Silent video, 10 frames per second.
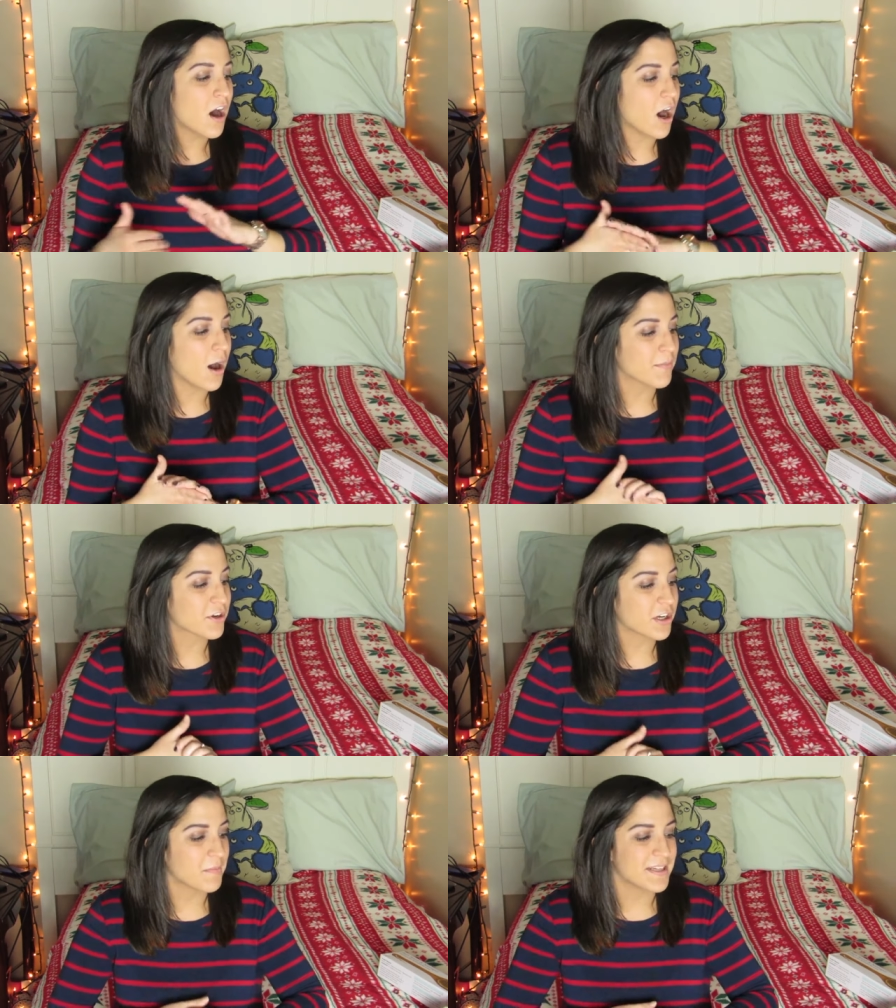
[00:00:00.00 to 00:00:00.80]
Um, they're
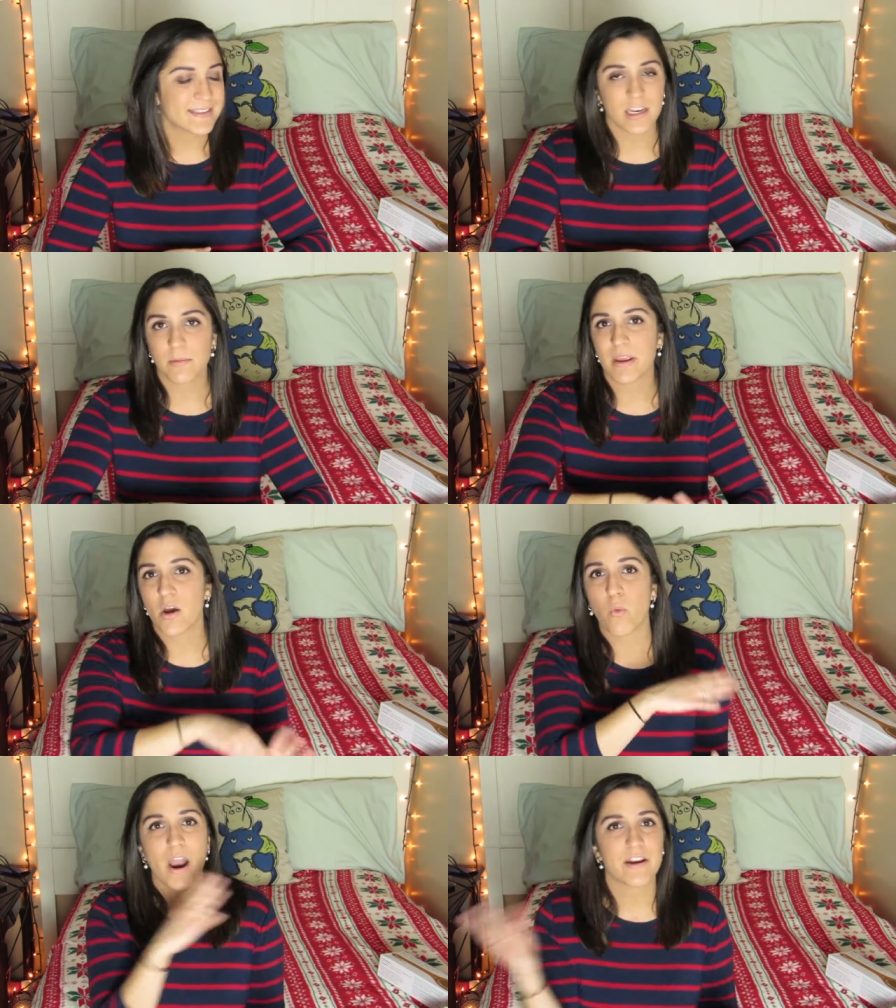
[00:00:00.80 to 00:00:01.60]
going to be sending me
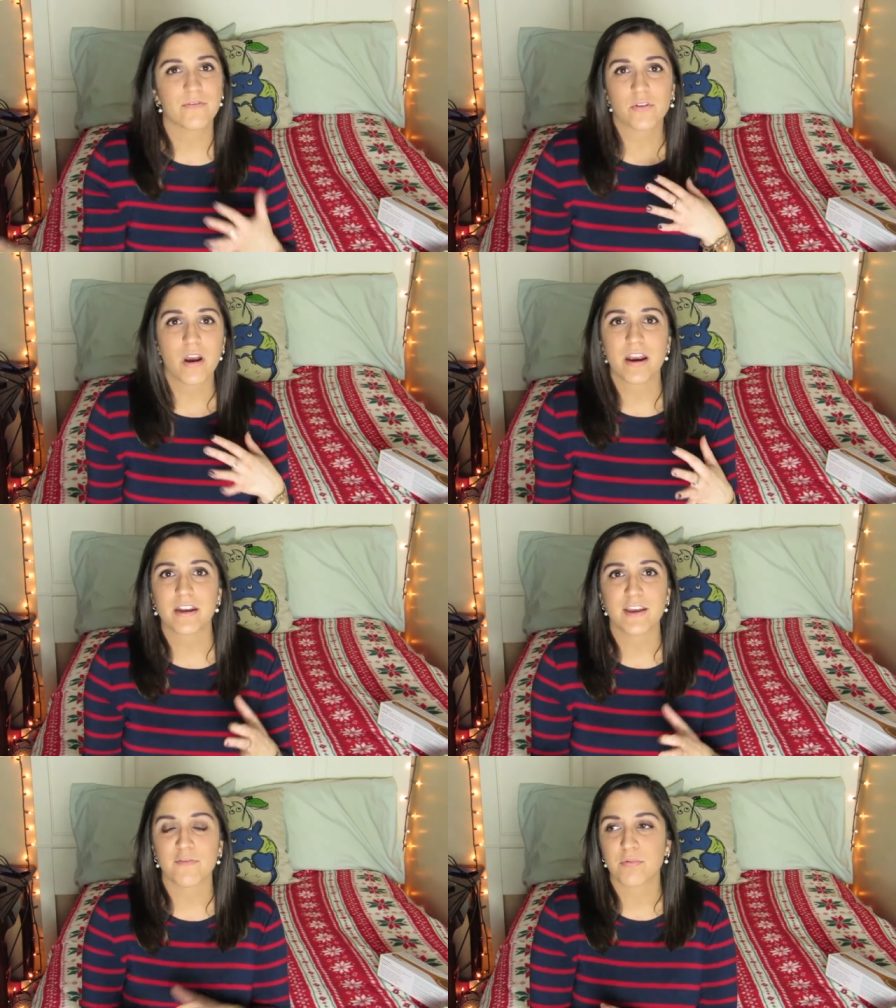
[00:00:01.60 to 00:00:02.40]
a wide
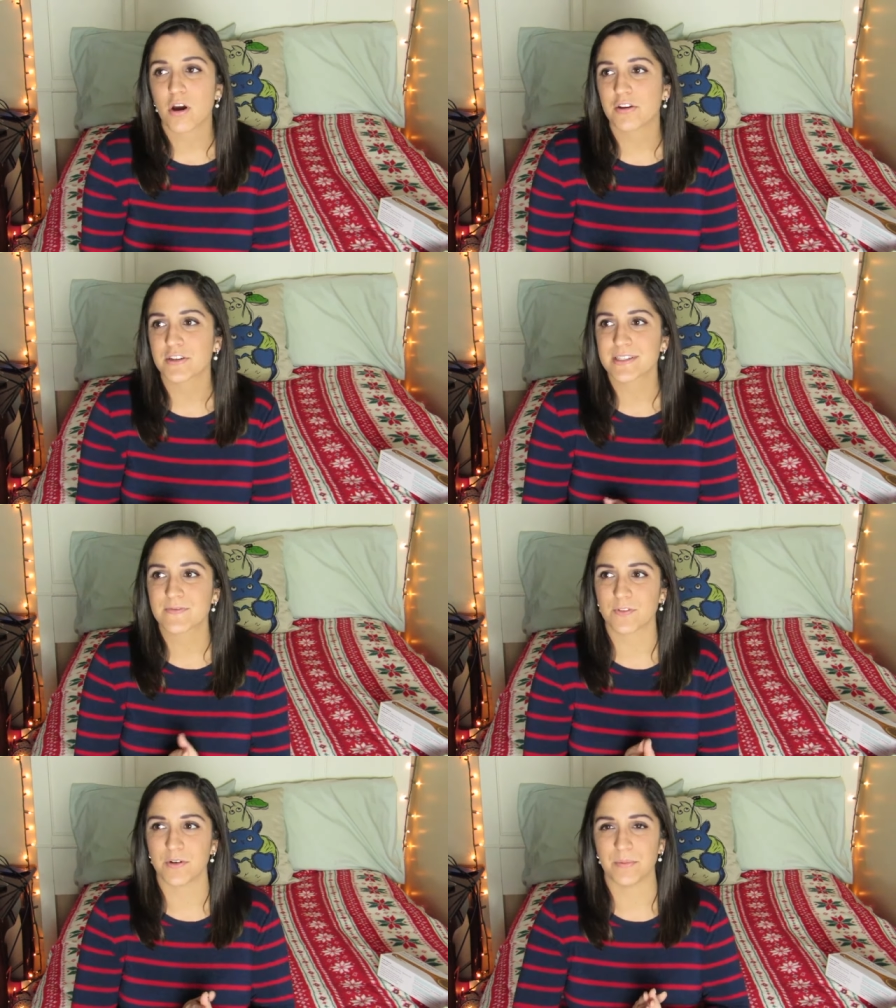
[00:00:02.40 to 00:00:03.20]
variety of products
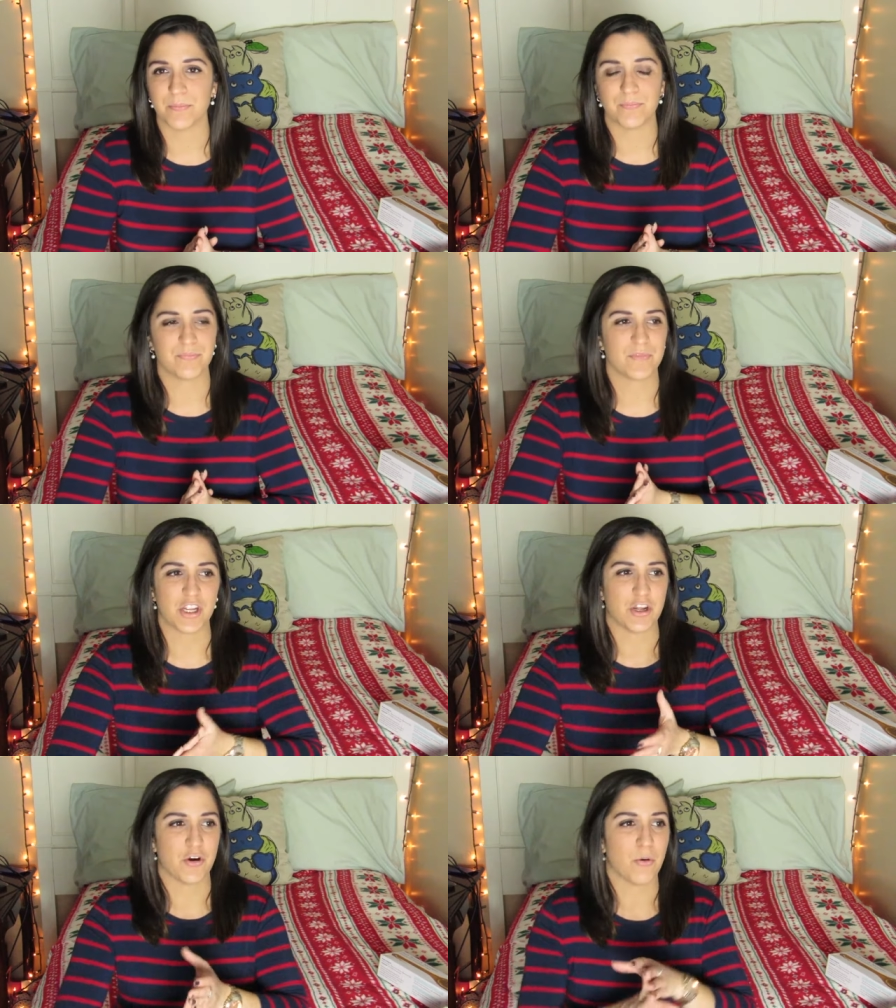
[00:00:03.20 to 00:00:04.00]
from,
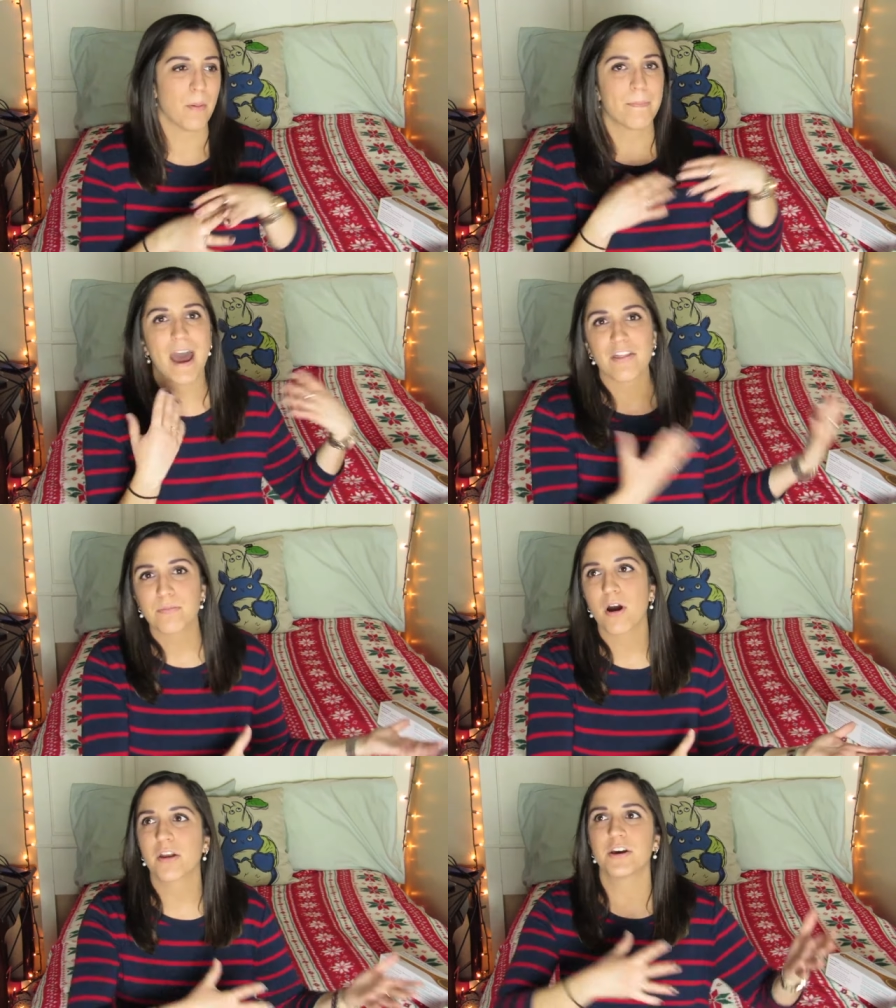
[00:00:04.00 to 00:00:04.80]
you know, bath
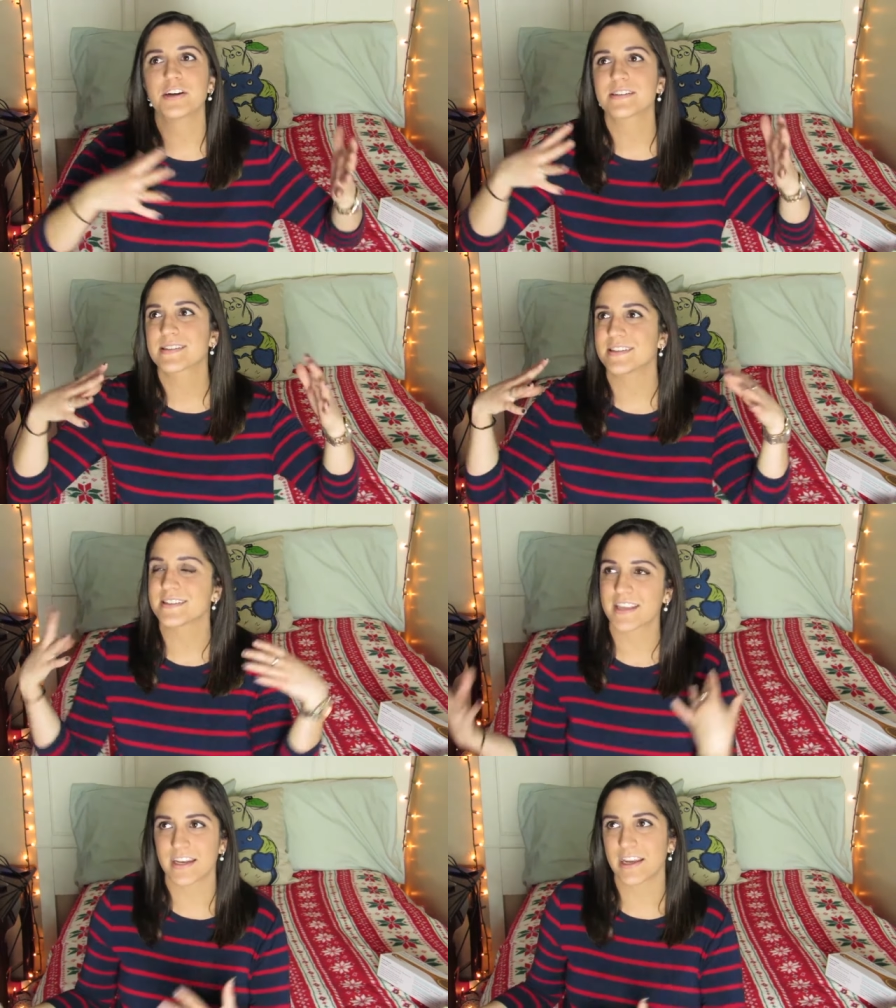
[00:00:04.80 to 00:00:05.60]
products to
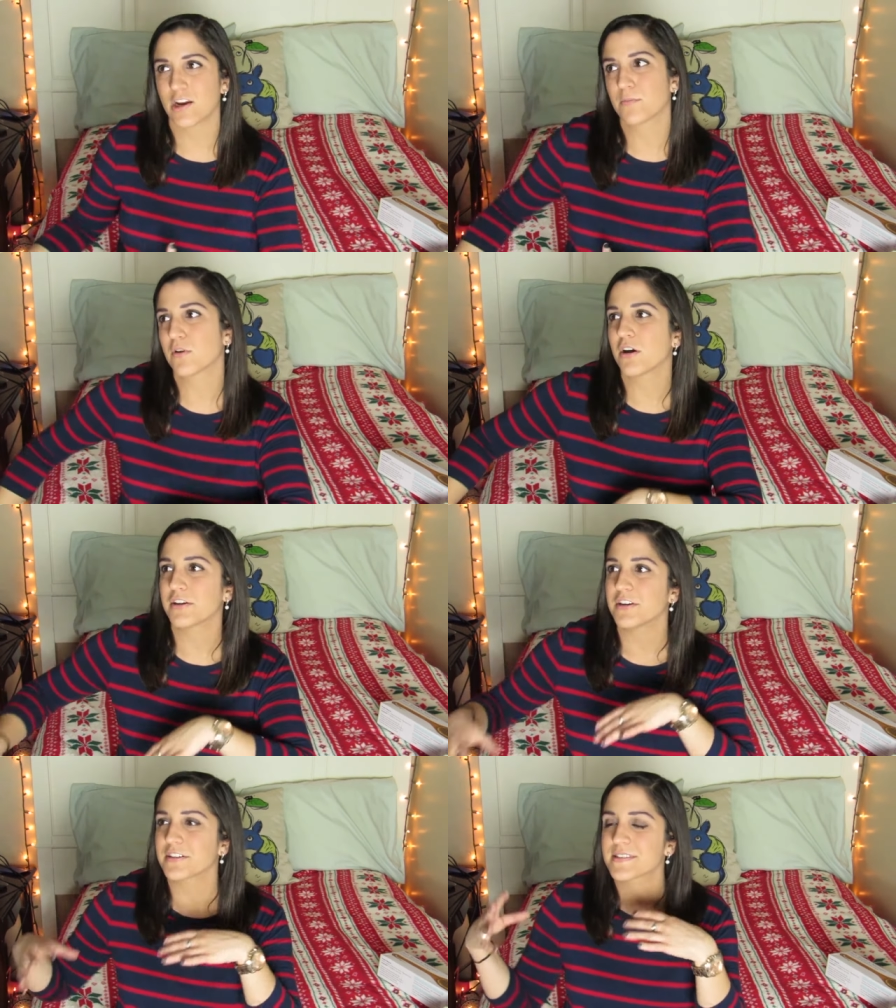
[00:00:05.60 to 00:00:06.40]
skincare
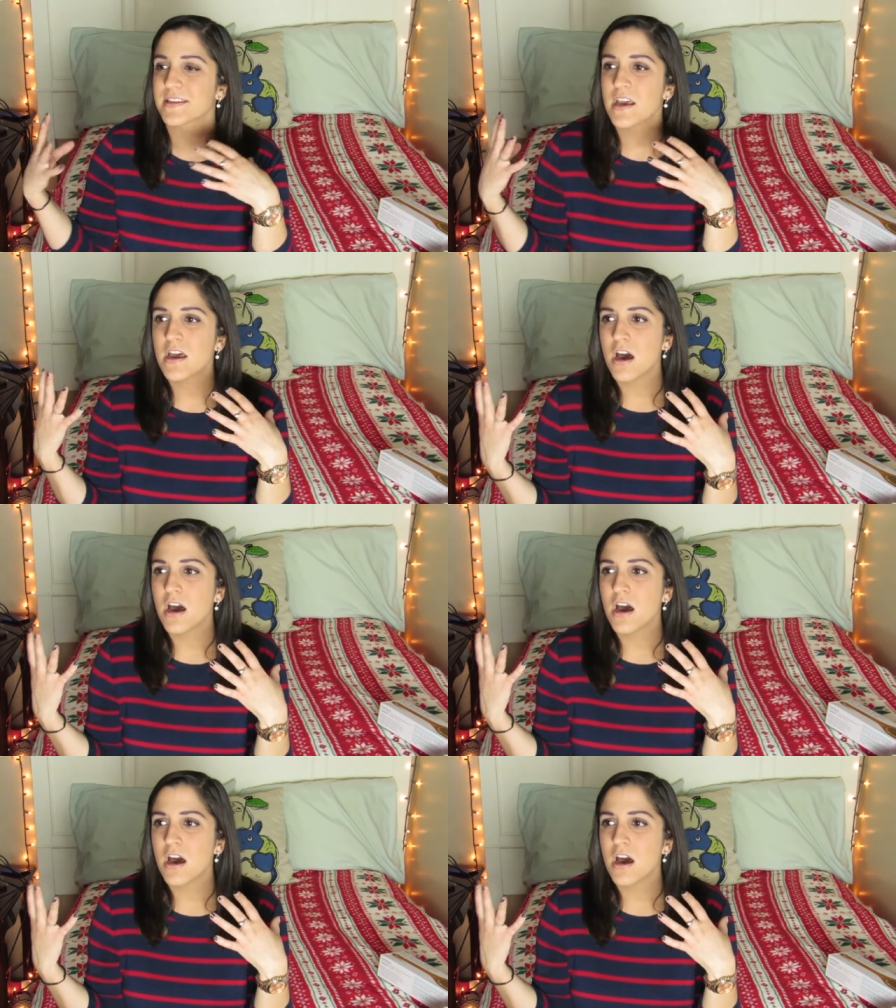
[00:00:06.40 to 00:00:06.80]
products.